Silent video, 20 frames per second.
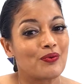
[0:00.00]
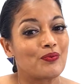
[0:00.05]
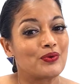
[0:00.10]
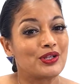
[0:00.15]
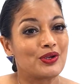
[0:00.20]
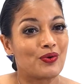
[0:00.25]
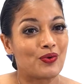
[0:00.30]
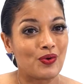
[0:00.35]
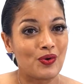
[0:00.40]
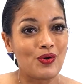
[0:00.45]
we
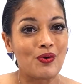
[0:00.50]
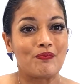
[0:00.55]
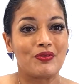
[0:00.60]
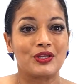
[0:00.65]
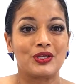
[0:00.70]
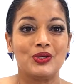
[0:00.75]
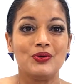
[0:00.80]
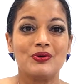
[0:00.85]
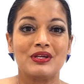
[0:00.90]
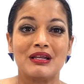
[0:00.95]
hope that
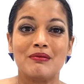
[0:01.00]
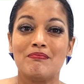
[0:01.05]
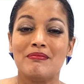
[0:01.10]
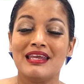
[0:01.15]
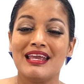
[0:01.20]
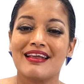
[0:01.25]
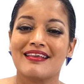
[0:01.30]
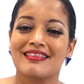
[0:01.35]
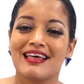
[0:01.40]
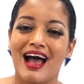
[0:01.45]
you can
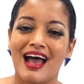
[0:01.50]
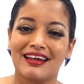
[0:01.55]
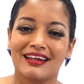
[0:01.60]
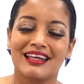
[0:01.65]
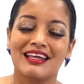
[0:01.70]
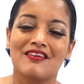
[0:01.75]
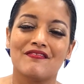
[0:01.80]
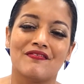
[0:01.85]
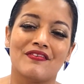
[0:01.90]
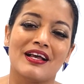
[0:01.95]
make that
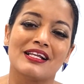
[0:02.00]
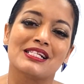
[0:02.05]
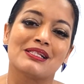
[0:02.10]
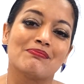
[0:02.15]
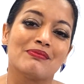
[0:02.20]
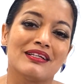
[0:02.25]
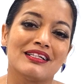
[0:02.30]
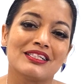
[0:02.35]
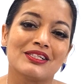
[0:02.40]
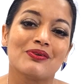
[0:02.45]

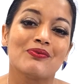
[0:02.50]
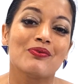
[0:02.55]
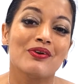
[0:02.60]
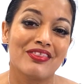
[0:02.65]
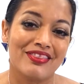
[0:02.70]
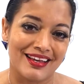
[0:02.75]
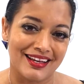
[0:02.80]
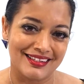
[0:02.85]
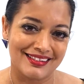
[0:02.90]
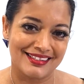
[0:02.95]
investment with
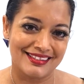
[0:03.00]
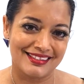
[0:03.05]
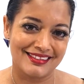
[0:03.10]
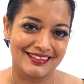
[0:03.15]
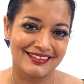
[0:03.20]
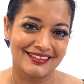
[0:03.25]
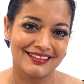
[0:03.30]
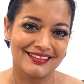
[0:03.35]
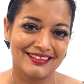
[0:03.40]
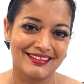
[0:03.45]
us.
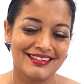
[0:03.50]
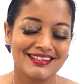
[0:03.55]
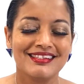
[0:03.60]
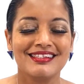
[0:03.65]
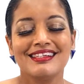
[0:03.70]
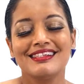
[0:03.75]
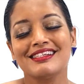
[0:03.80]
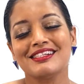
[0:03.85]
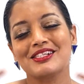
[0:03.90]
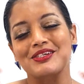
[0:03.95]

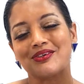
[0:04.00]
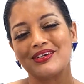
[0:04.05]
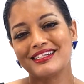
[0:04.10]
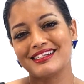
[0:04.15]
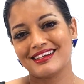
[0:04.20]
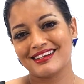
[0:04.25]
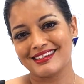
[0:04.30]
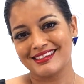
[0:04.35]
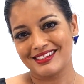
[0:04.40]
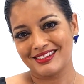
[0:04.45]
Season's
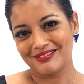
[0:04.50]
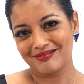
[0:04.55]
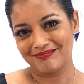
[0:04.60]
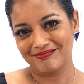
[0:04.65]
greetings.